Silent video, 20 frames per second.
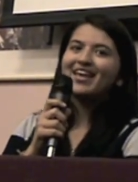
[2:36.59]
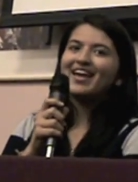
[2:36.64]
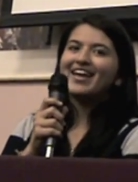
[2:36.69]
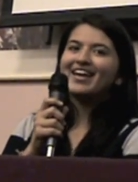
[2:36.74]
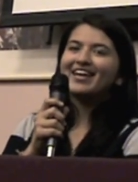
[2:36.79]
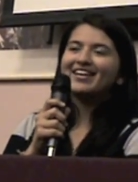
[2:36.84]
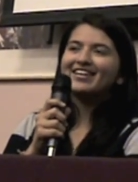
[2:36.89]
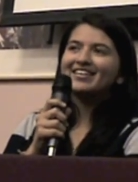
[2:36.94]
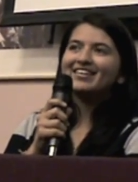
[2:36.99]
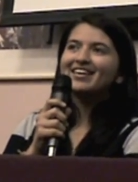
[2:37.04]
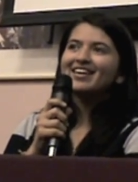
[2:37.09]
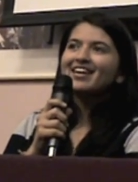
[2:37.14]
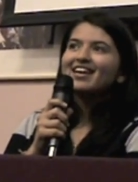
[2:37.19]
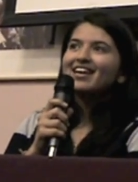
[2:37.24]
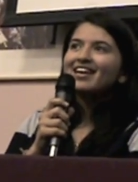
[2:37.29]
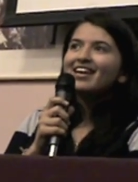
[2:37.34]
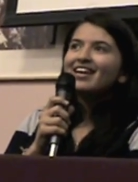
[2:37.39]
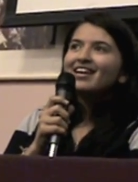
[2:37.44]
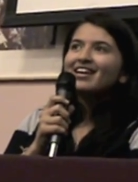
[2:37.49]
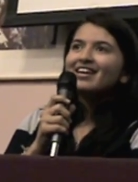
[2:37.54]
And,
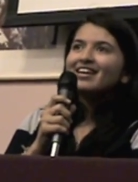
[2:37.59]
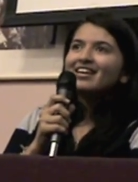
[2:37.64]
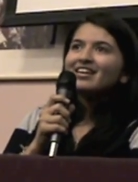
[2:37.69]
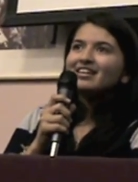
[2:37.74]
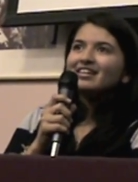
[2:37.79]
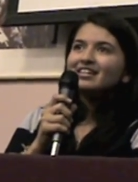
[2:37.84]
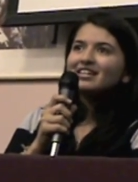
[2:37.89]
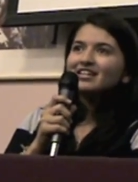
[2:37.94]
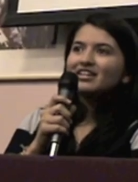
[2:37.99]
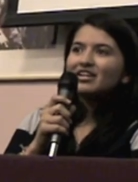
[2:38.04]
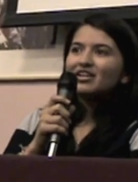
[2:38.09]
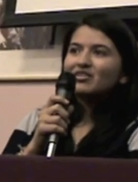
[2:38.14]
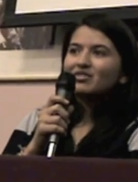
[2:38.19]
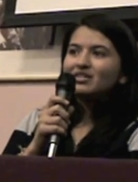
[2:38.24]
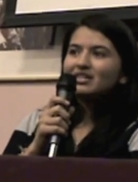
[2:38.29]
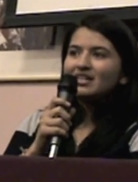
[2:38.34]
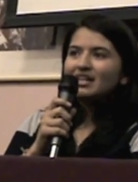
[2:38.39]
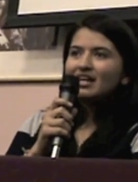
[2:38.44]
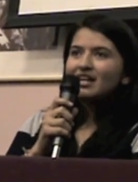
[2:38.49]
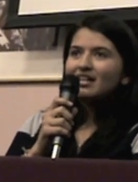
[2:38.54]
you
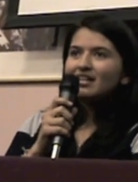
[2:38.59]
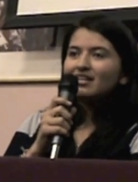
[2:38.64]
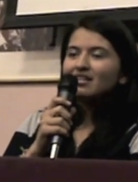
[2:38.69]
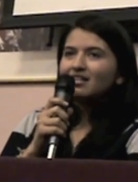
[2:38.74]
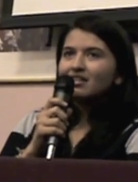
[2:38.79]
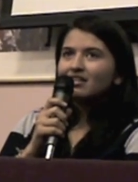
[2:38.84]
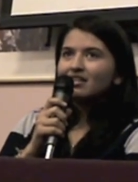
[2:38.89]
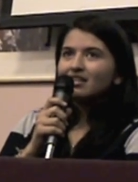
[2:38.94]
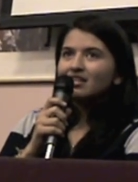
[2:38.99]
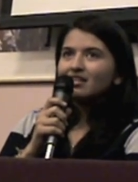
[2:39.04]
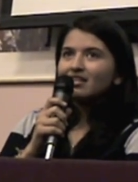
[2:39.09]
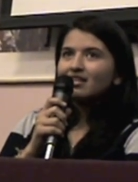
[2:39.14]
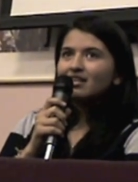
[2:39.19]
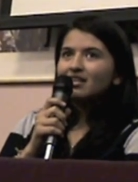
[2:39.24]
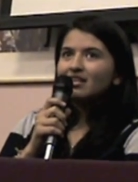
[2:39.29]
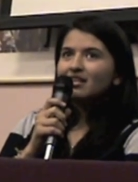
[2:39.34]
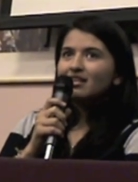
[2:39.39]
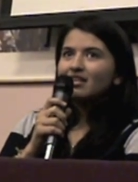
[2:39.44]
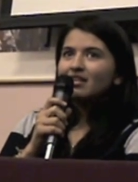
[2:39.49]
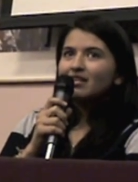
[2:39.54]
know, seeing,
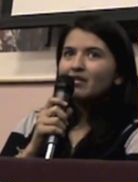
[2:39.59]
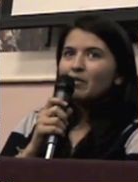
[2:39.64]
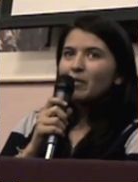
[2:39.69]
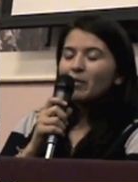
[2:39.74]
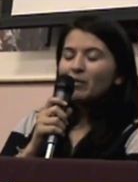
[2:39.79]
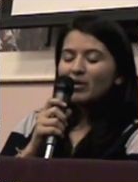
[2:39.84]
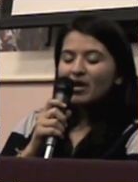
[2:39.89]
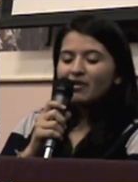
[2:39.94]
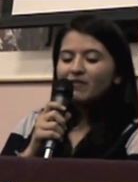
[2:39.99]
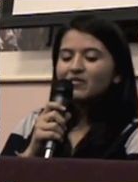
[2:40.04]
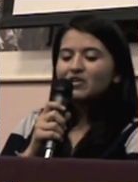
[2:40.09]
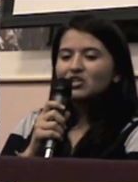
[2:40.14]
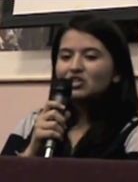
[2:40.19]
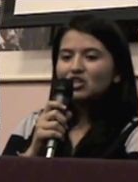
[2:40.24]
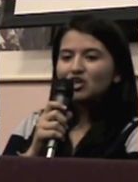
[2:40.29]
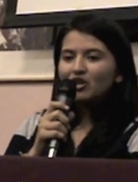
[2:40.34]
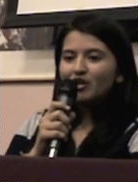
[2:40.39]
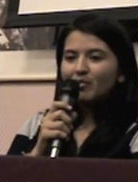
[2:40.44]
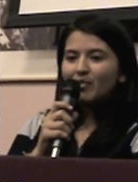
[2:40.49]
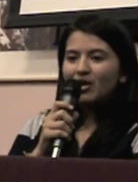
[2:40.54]
when I
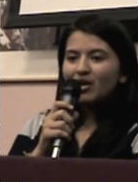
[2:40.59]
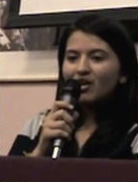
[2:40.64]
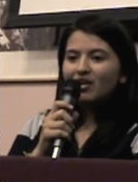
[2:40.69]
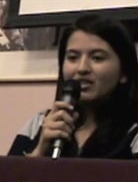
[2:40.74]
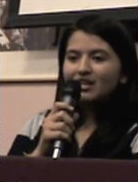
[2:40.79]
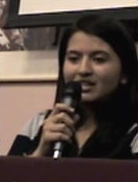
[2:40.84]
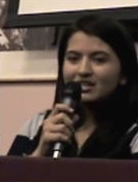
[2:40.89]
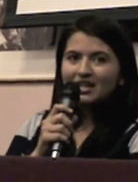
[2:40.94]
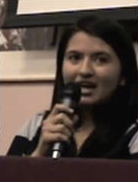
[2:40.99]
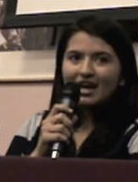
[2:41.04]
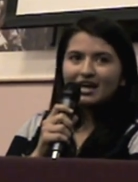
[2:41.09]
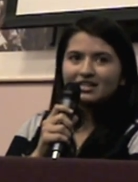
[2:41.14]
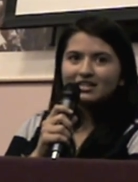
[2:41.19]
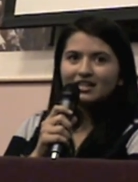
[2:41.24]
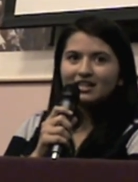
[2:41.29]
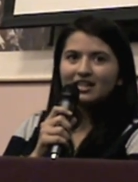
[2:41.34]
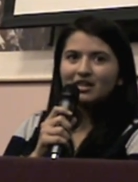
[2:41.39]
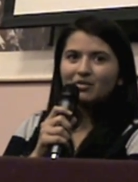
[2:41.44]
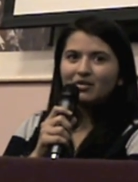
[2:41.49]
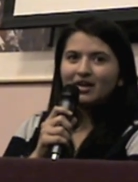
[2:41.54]
first heard about all the attacks
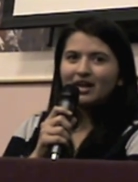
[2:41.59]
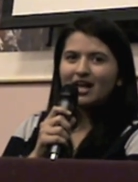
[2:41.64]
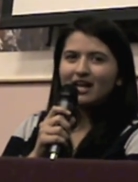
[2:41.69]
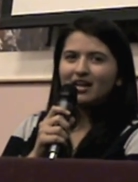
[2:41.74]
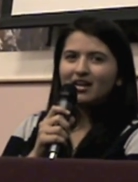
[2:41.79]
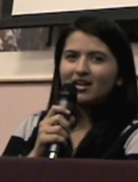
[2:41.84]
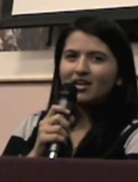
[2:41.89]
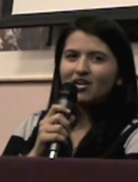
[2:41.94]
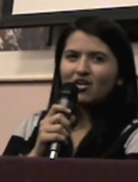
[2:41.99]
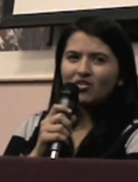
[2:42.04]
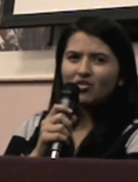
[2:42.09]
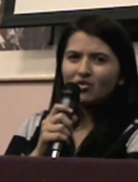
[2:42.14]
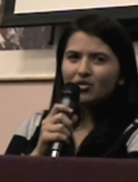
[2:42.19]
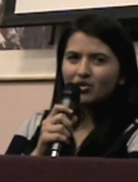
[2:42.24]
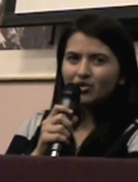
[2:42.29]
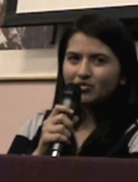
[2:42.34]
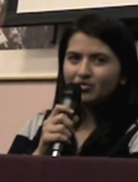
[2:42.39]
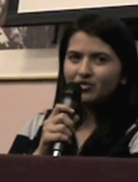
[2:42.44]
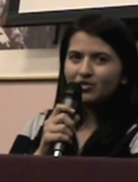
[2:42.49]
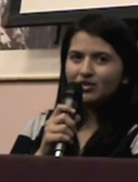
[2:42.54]
that they were getting and all the
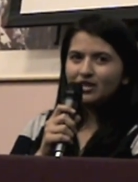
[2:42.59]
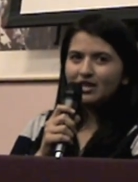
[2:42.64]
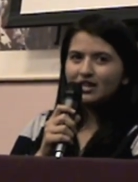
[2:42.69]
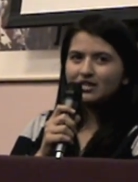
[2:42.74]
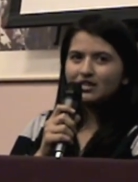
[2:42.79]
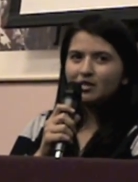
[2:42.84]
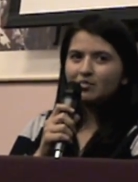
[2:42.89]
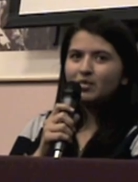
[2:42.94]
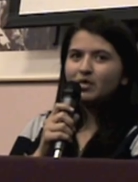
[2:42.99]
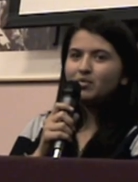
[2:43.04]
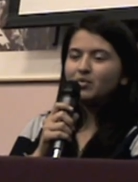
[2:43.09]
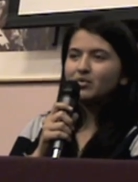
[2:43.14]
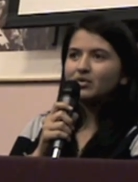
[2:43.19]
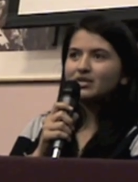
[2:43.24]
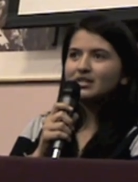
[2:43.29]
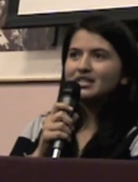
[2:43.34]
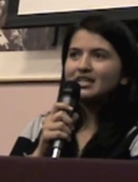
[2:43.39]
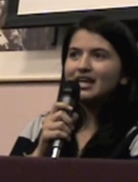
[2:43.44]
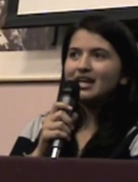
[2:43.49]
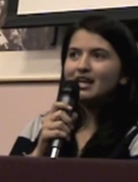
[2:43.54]
hurtful things that people
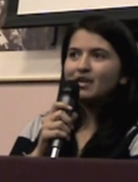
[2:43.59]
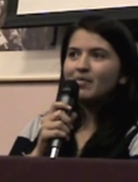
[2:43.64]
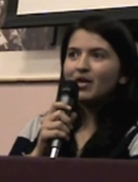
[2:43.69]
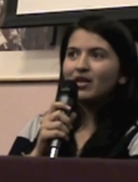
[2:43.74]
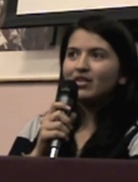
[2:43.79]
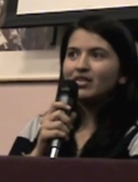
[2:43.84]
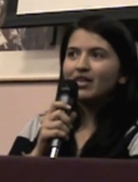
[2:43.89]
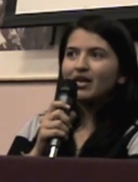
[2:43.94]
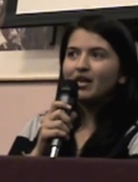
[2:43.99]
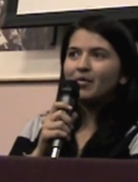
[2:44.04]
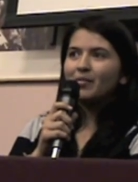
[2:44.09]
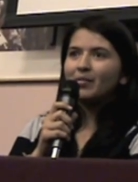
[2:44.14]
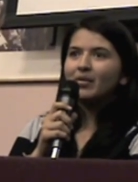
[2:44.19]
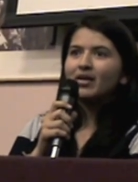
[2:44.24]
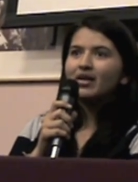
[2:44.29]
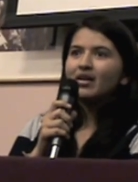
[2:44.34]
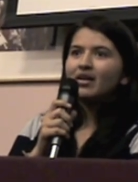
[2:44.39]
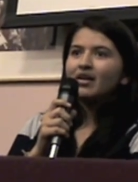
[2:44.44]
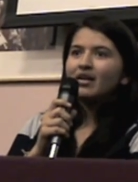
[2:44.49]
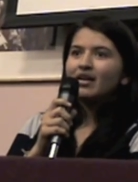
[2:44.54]
were saying about
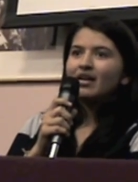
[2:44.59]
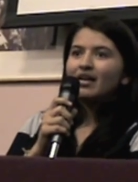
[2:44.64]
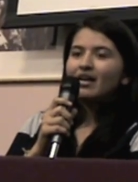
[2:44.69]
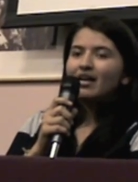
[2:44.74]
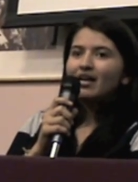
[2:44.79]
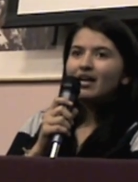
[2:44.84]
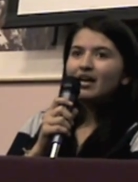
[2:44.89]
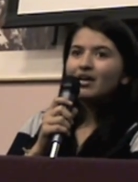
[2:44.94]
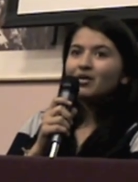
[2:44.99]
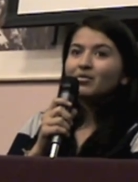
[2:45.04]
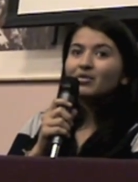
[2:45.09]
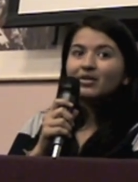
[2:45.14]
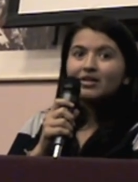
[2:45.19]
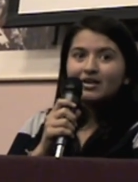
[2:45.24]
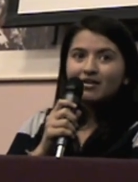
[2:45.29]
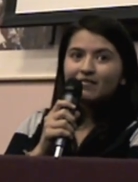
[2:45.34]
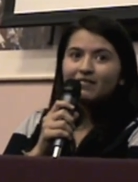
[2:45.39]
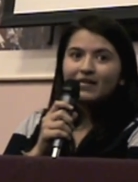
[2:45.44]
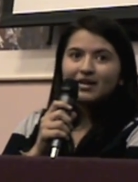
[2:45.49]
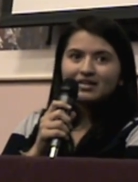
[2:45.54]
them, it
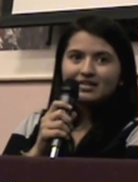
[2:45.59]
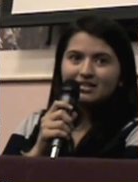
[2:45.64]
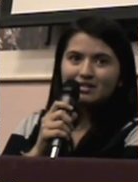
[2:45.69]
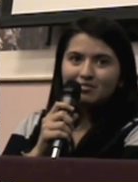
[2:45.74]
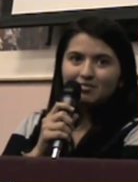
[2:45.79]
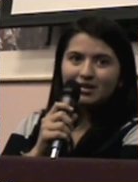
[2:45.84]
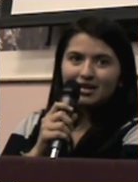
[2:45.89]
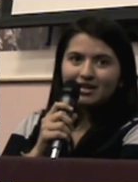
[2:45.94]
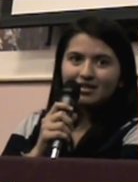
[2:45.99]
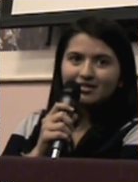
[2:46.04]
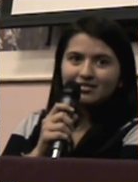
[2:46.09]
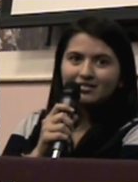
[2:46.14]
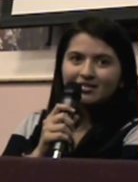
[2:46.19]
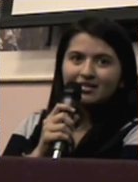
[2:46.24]
really affected me.